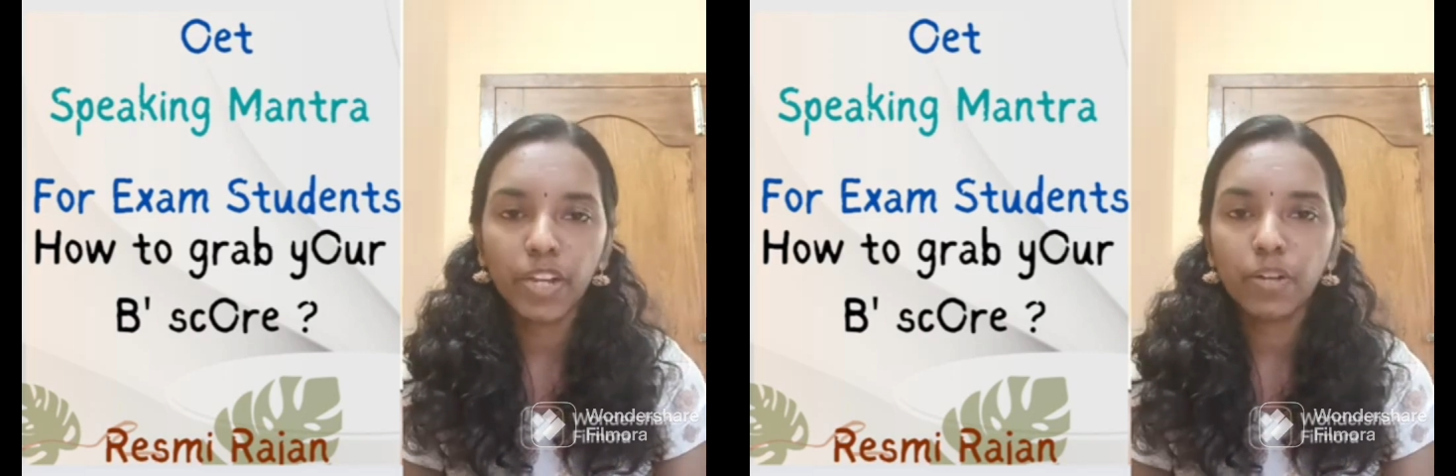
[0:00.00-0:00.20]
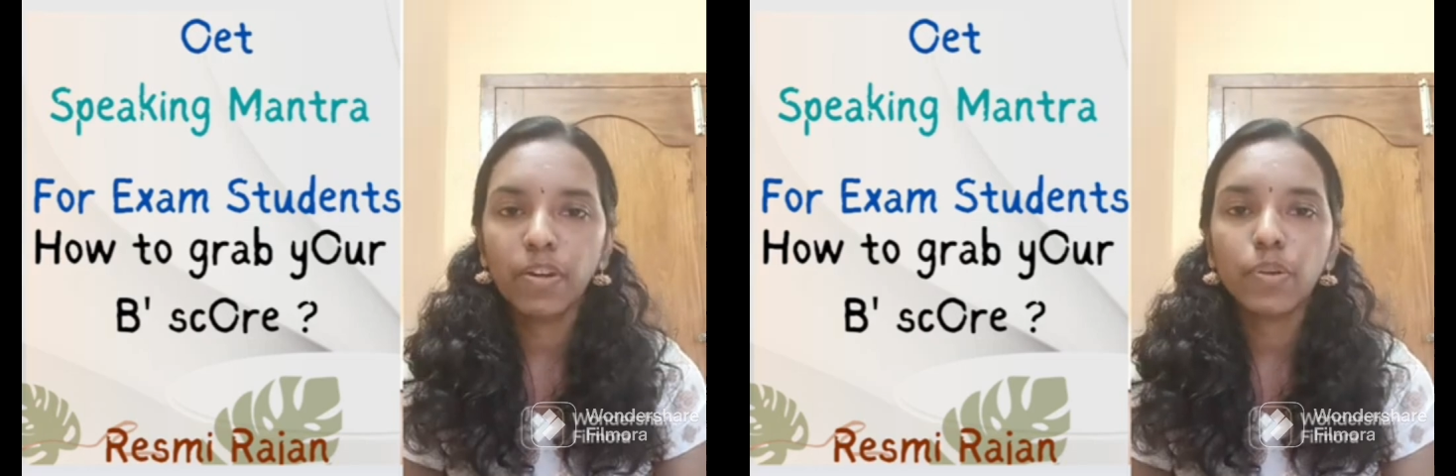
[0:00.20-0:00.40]

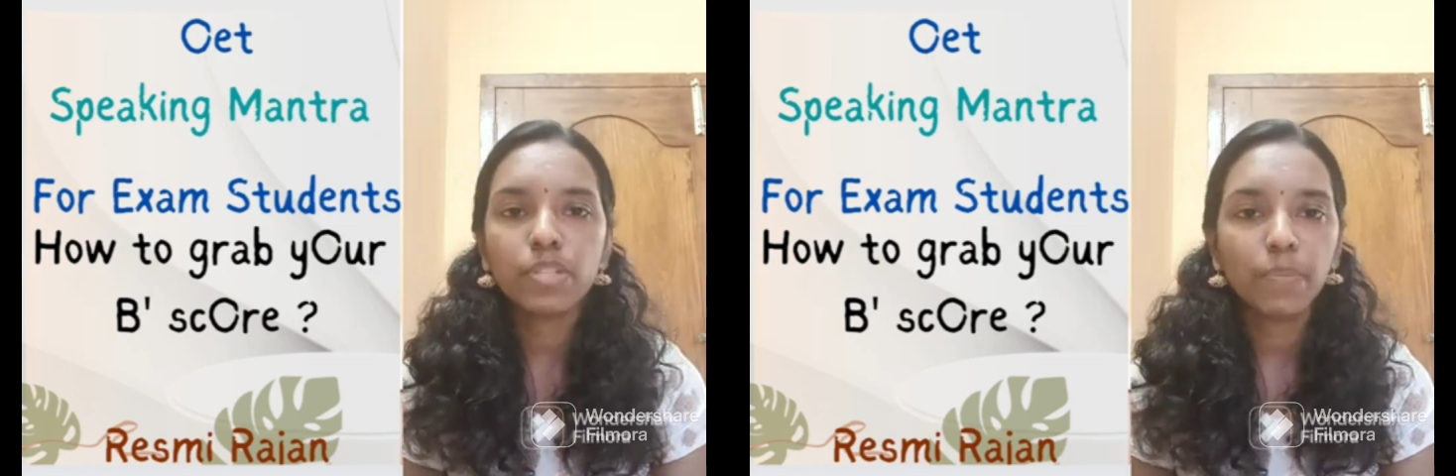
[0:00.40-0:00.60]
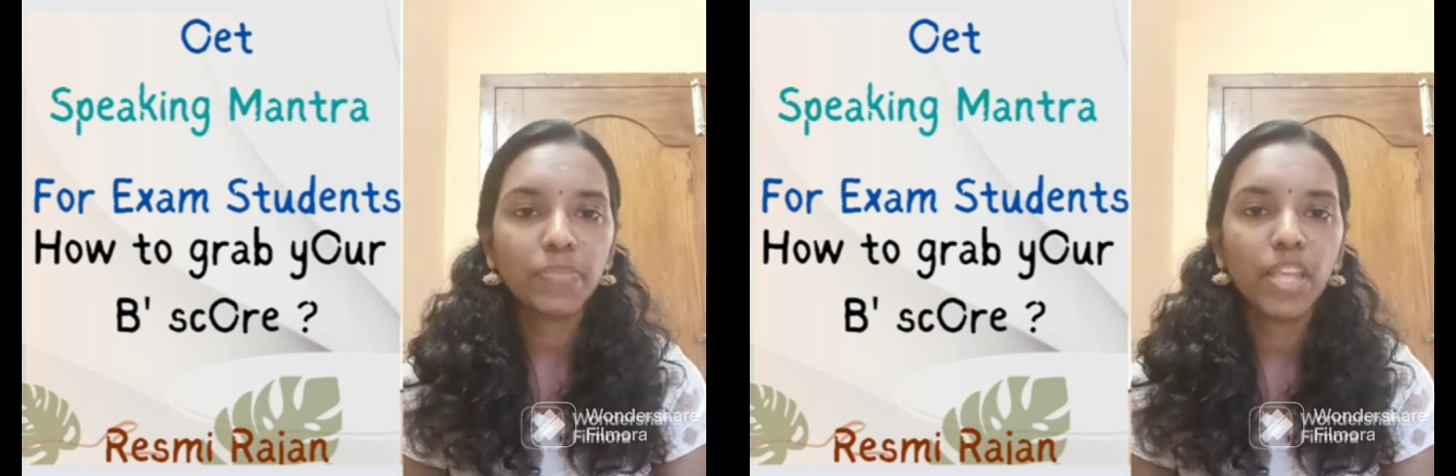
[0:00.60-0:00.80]
or record
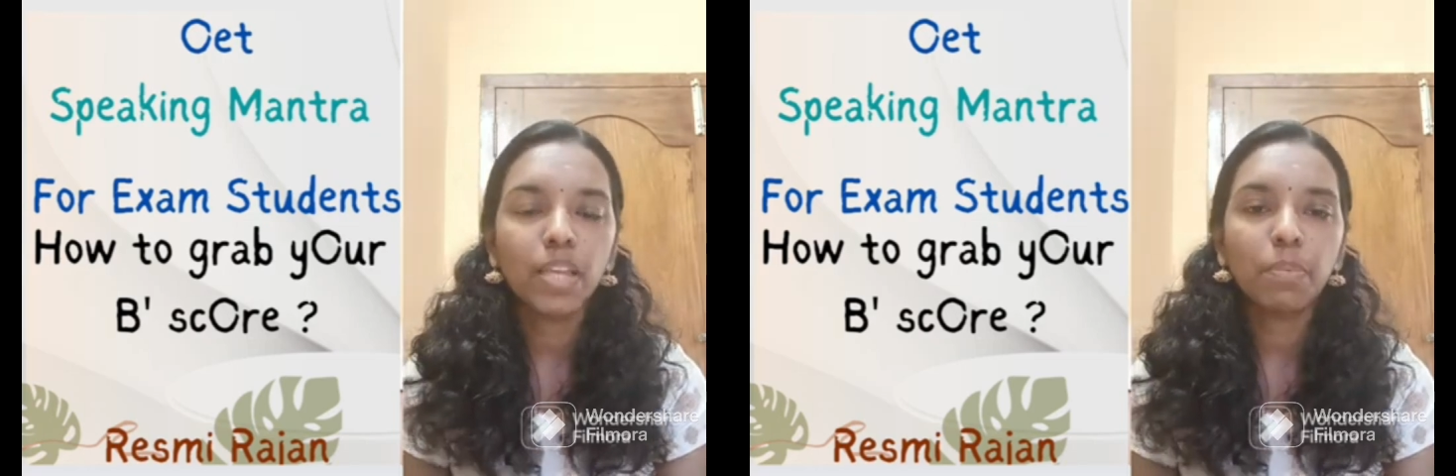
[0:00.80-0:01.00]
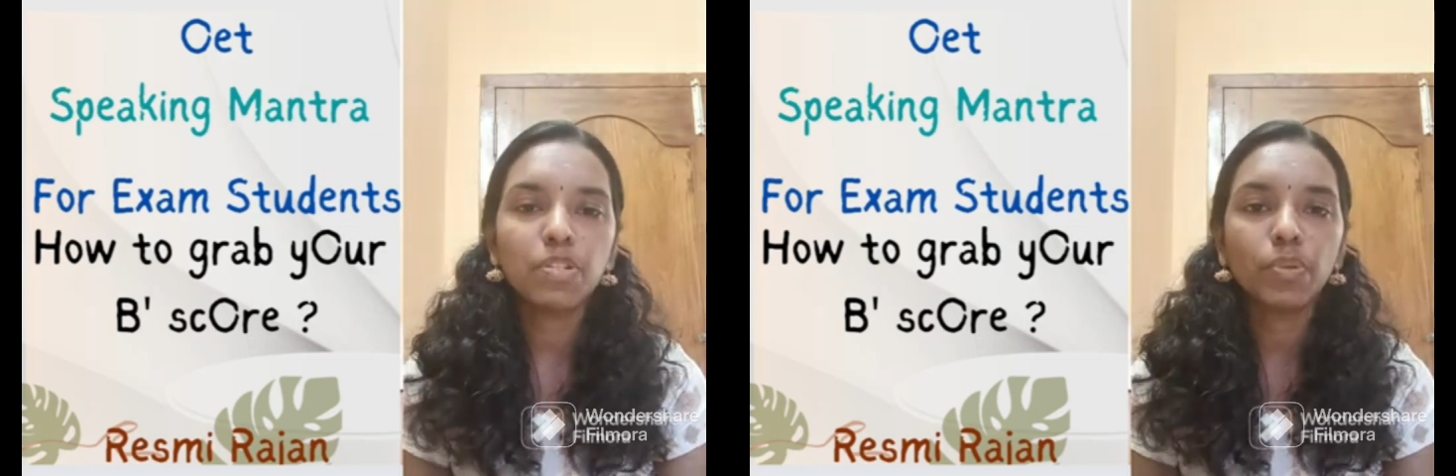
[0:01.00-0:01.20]
or
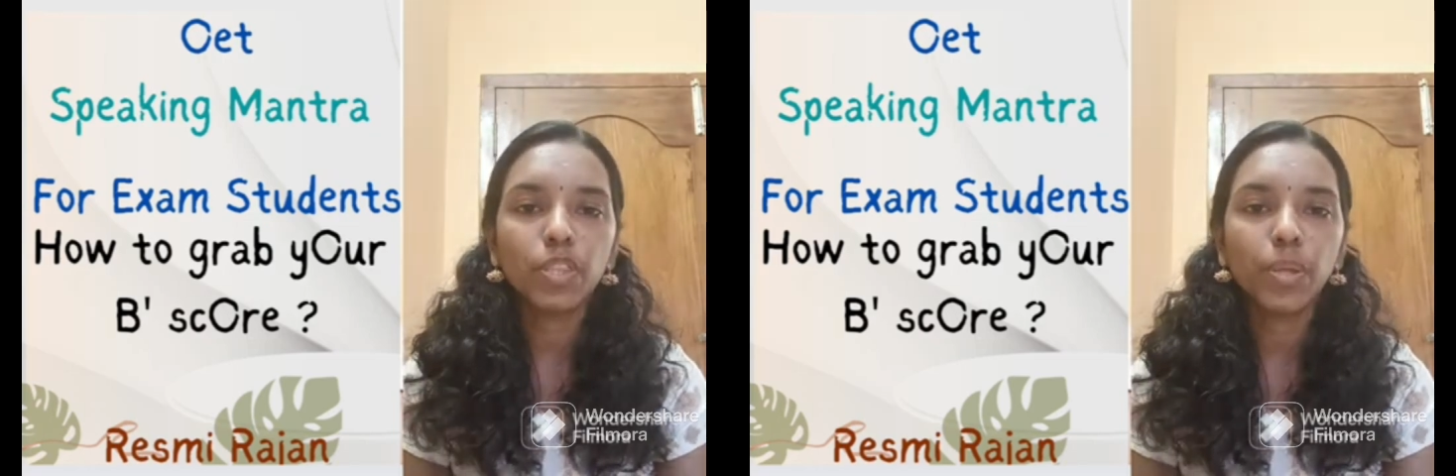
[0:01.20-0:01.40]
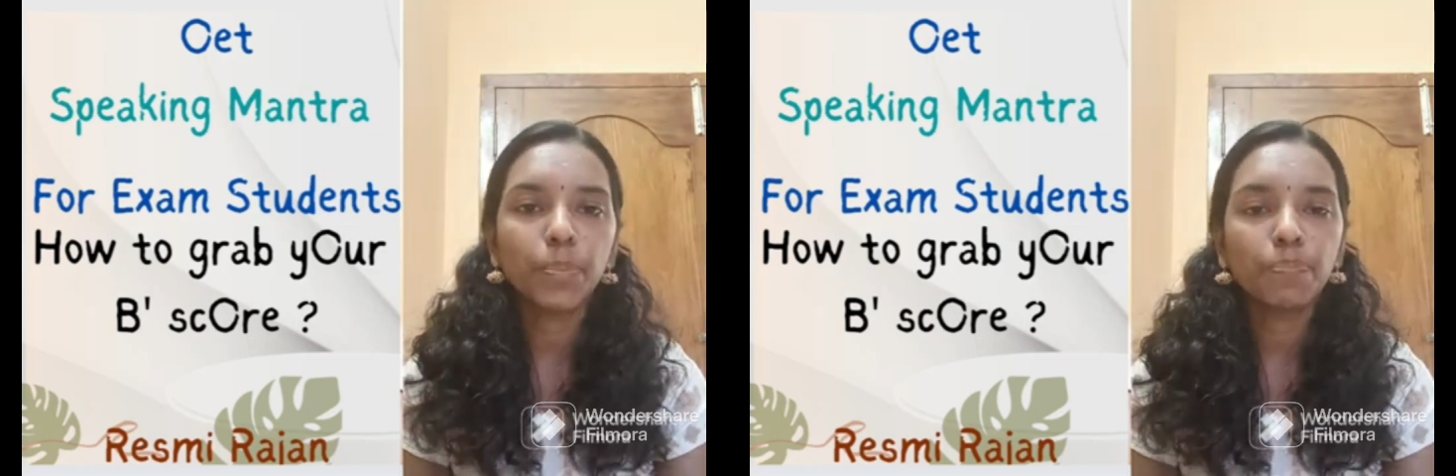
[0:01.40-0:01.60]
something, keep it
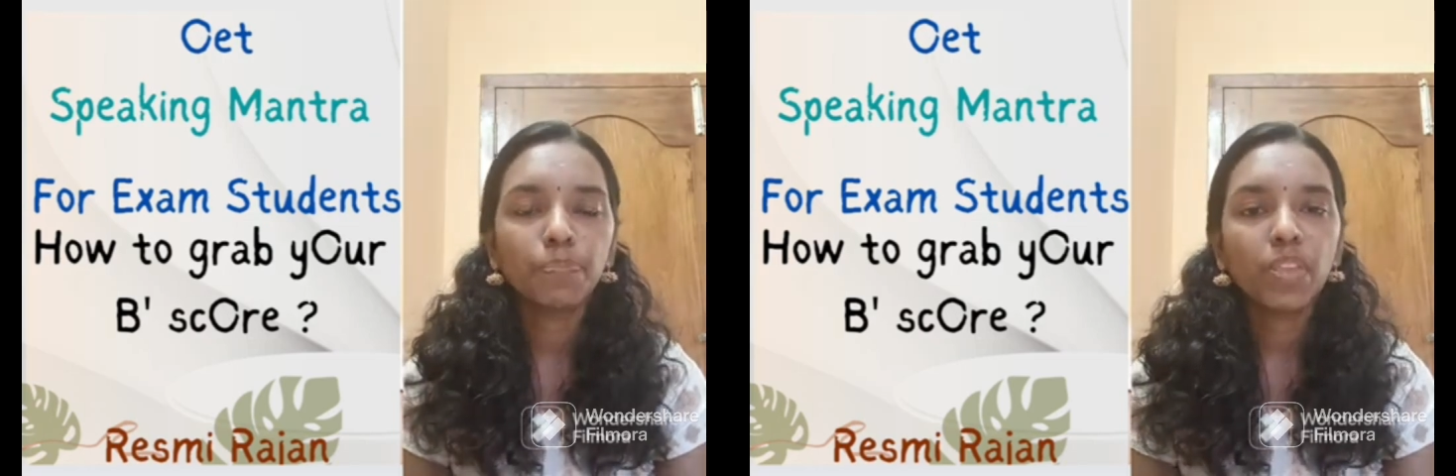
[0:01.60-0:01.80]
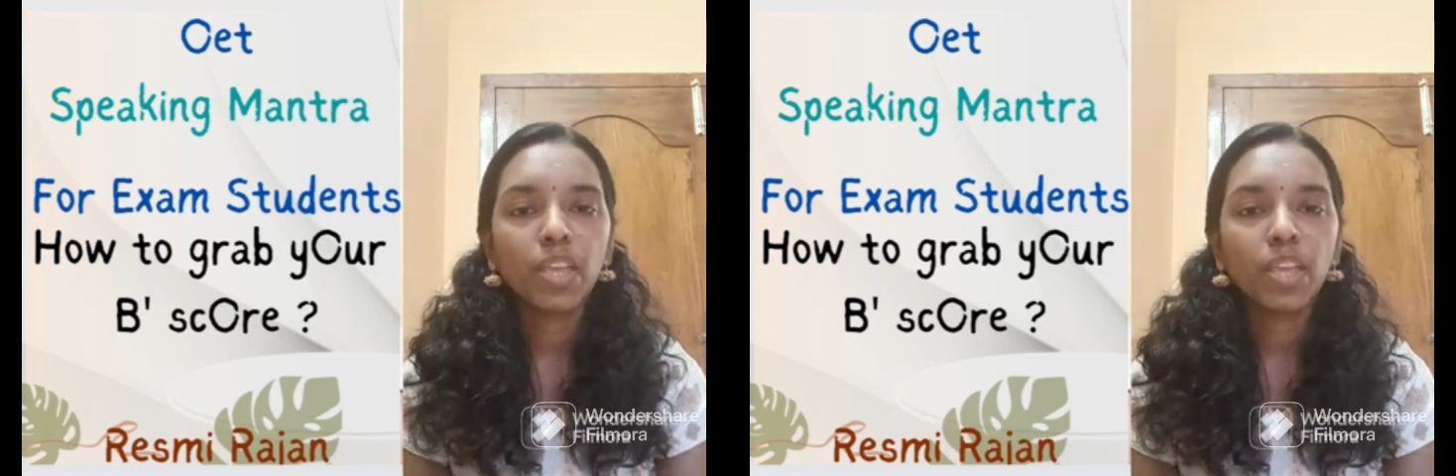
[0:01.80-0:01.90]
with you.